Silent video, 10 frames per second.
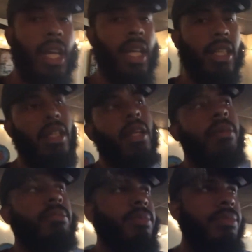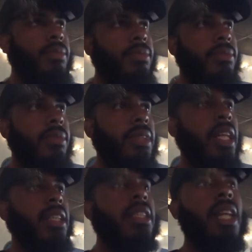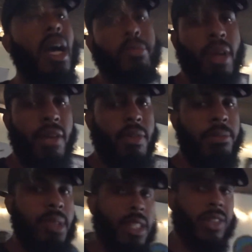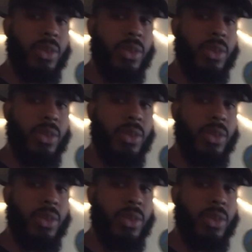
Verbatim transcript: And um, yeah, it's a non-profit beat,